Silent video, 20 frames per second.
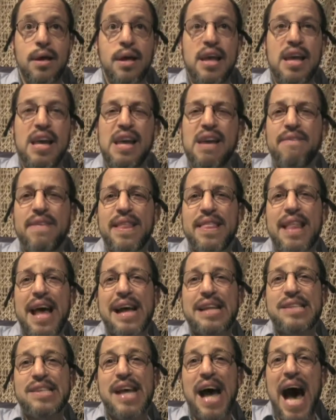Even
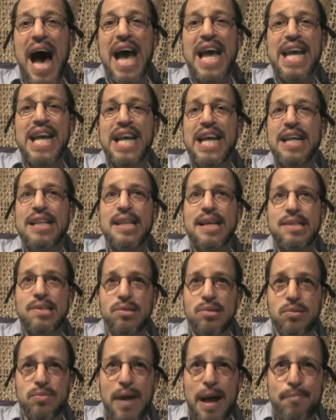that tiny
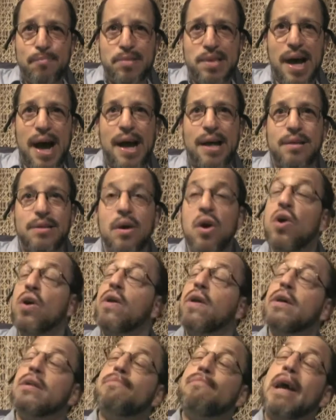little reptile
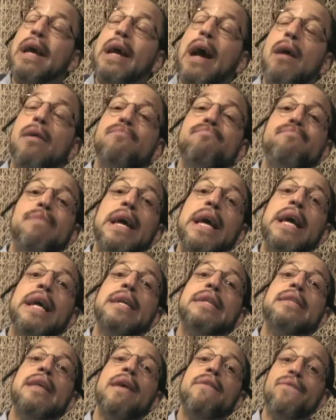could make a
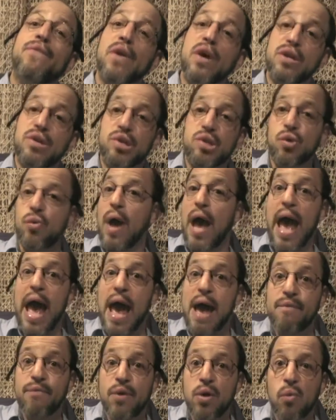big difference to
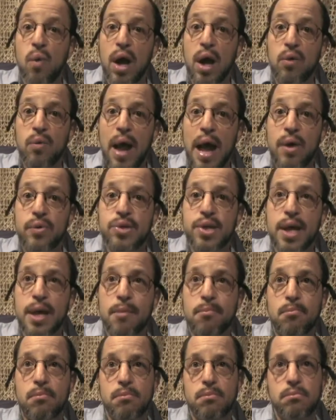everyone around
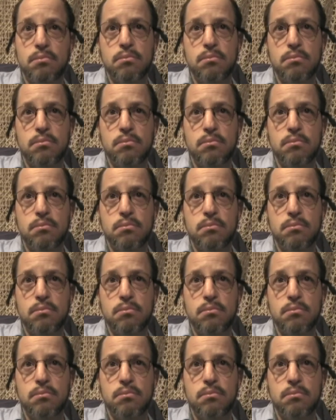him.